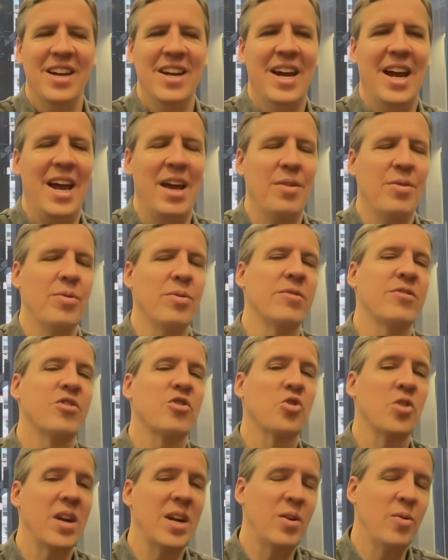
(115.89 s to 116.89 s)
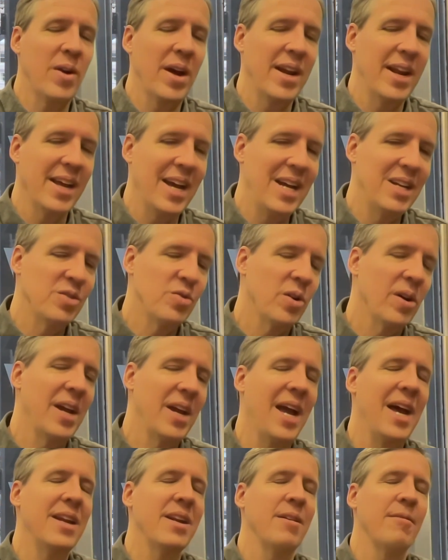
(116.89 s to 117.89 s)
and screenwriting has really
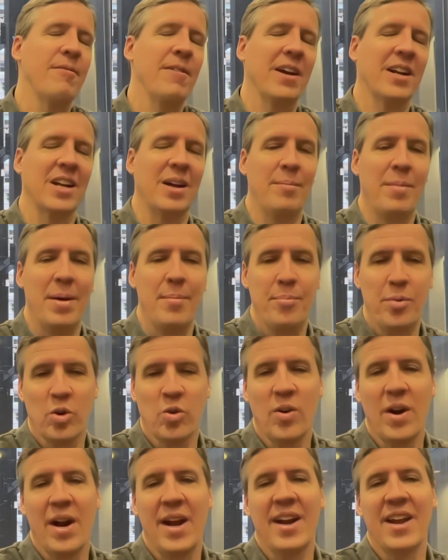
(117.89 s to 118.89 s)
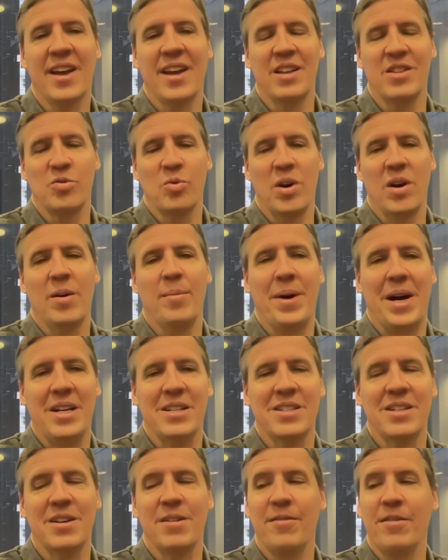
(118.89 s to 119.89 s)
had an effect on my book writing as well,
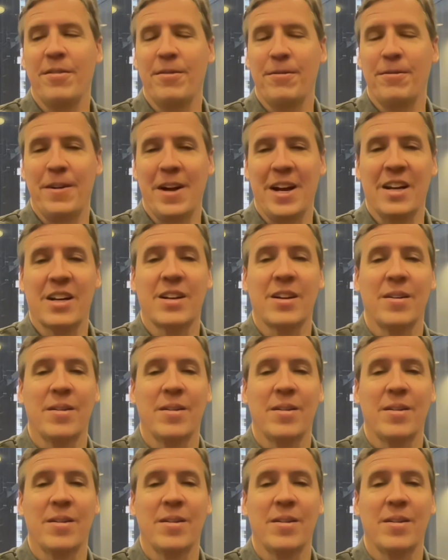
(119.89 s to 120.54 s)
positive effect.